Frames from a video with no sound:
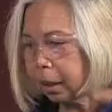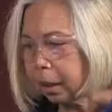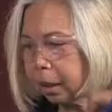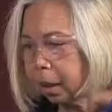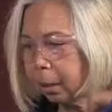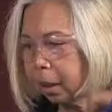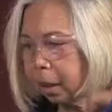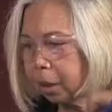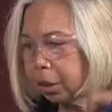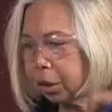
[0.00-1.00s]
let it
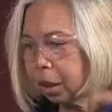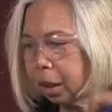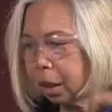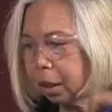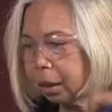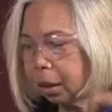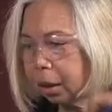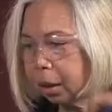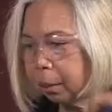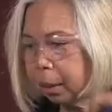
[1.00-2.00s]
stabilize just a
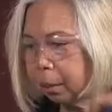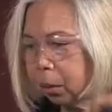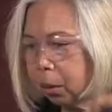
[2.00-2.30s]
little bit